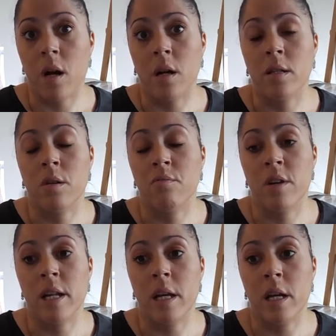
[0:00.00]
I don't
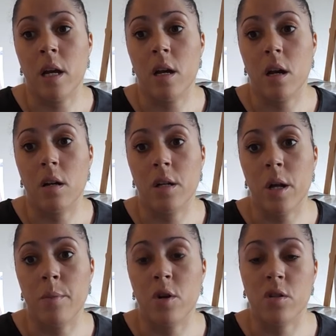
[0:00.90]
really,
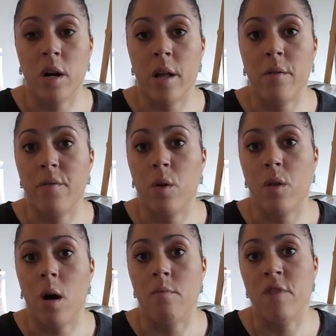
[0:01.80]
because I don't feel
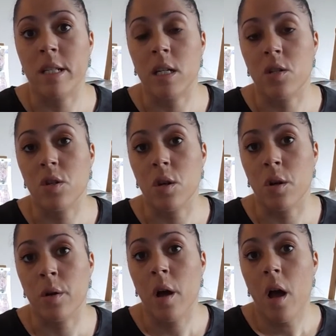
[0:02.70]
that I'm ready
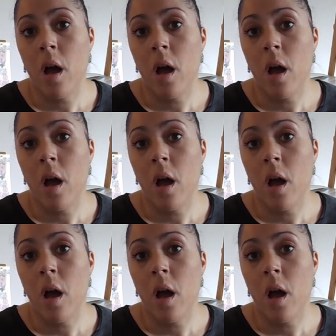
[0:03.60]
to